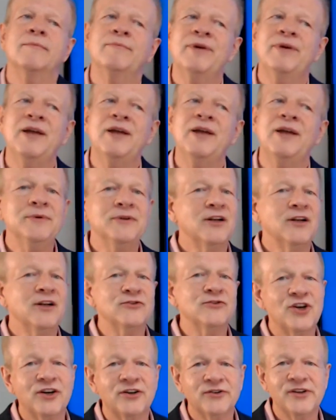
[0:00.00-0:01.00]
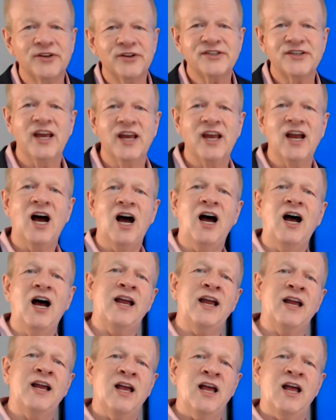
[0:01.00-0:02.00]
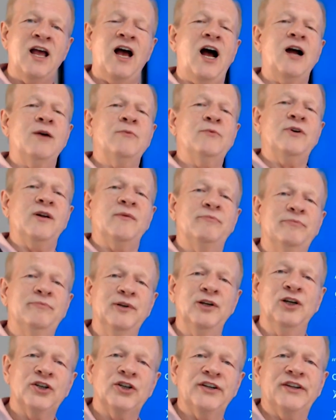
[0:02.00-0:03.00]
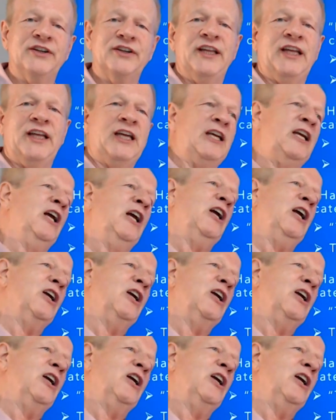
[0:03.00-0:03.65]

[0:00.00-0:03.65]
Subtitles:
People don't generally say, hi, I want to book the